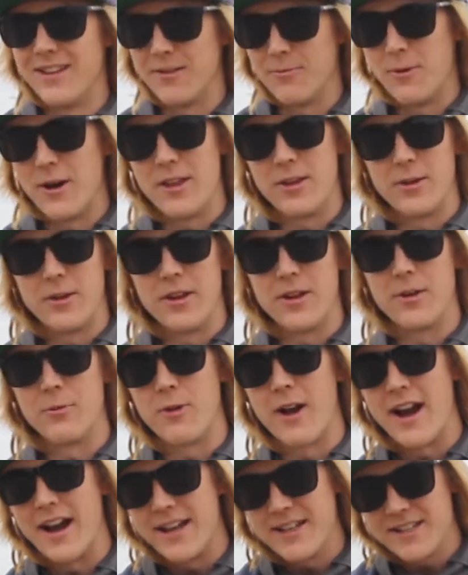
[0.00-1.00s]
whether they're
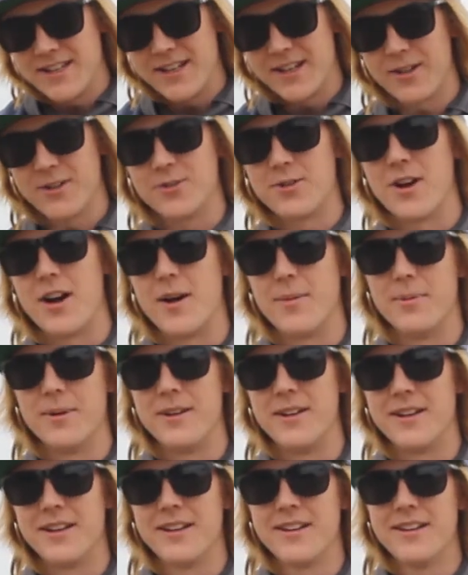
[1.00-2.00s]
rising or
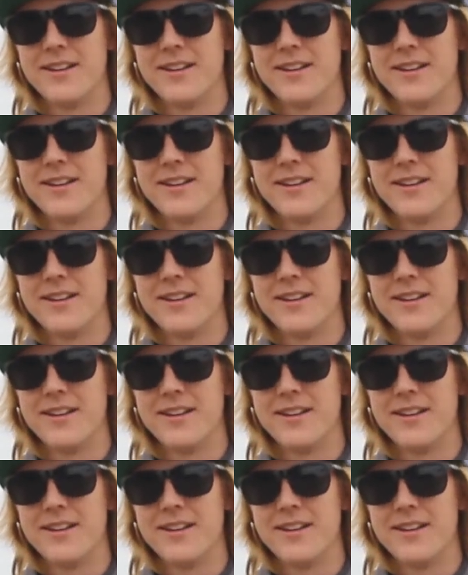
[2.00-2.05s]
dropping.